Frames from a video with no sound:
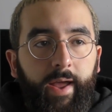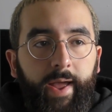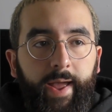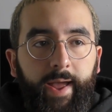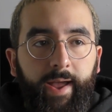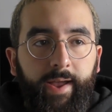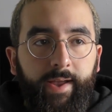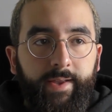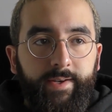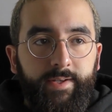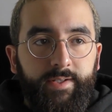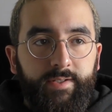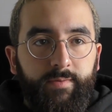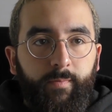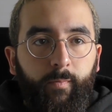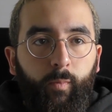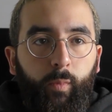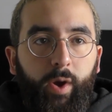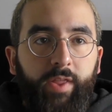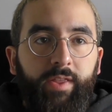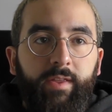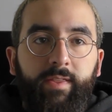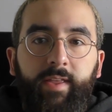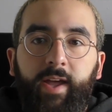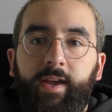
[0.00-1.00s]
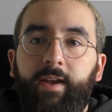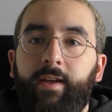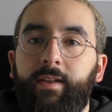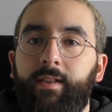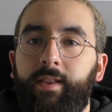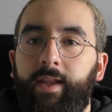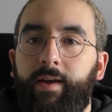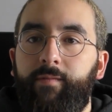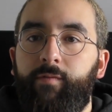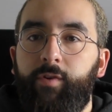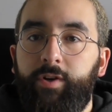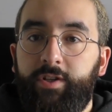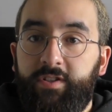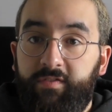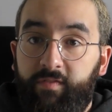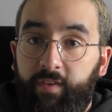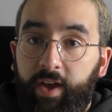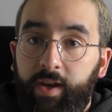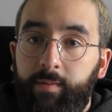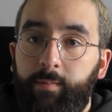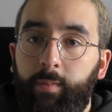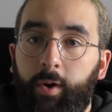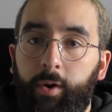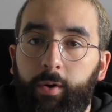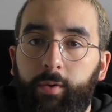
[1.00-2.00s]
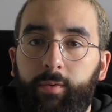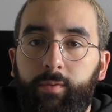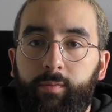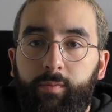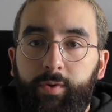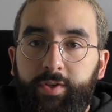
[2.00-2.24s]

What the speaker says: and whether they can leverage Venmo,